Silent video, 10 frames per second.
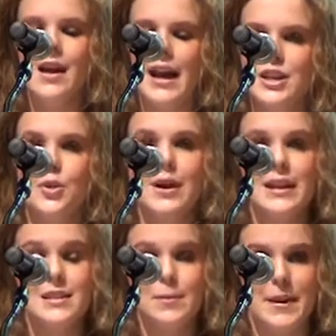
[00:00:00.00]
I know I
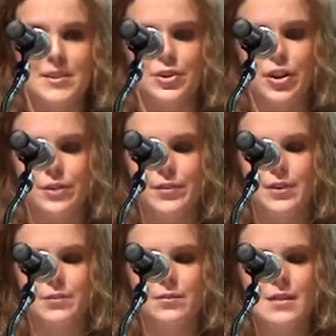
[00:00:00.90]
can depend on all of you,
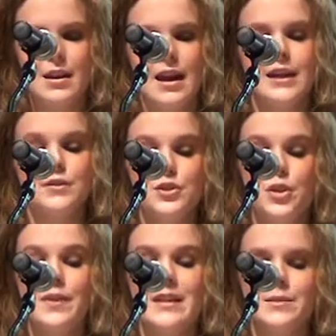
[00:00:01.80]
and you've shown
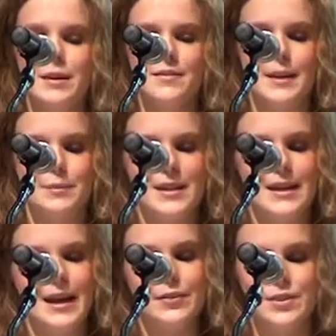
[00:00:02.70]
that to my family
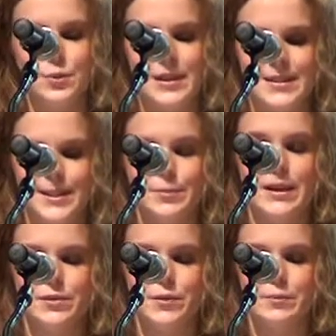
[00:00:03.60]
in countless ways in these
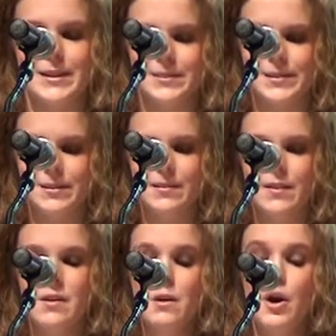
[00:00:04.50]
past few months.
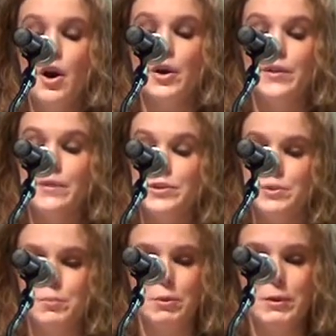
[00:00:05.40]
All of your
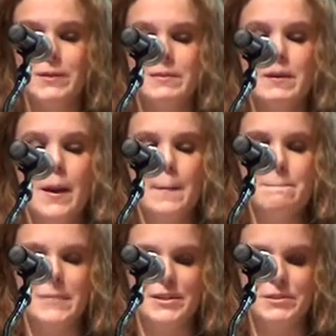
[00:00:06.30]
support,
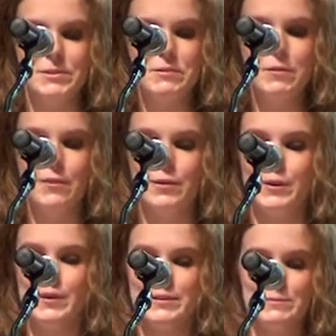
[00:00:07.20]
meals,
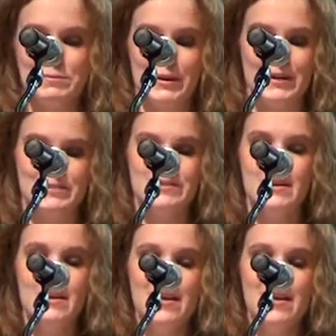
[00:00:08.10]
phone calls, and prayers